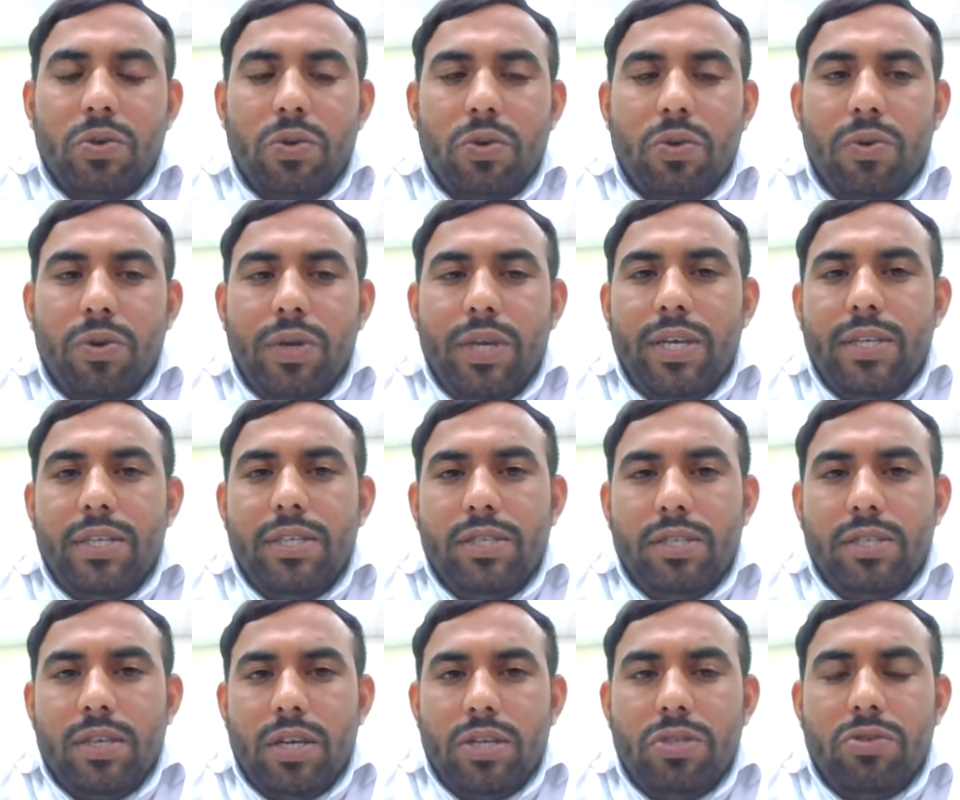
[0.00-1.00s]
So
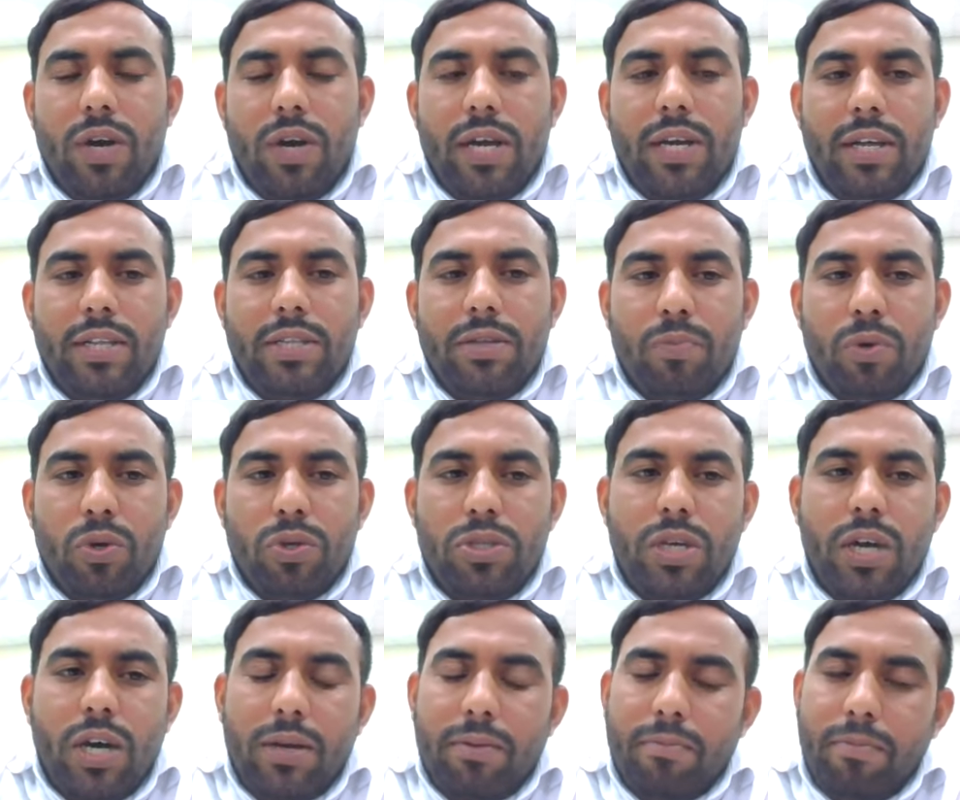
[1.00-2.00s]
he joined as a
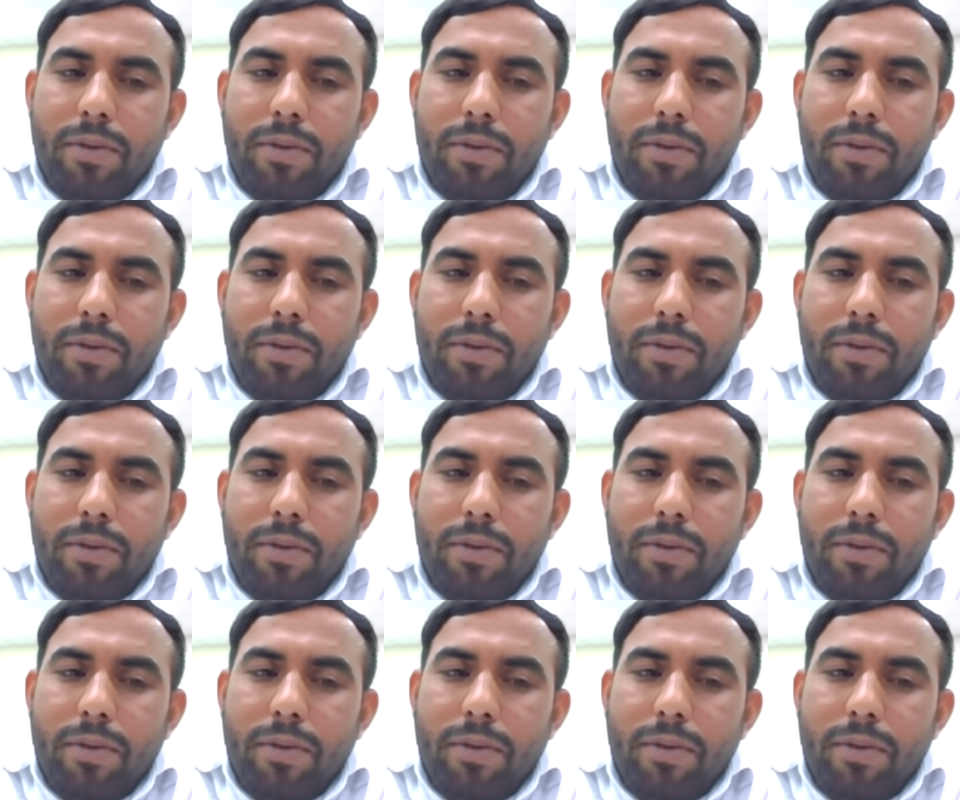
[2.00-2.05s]
postdoc.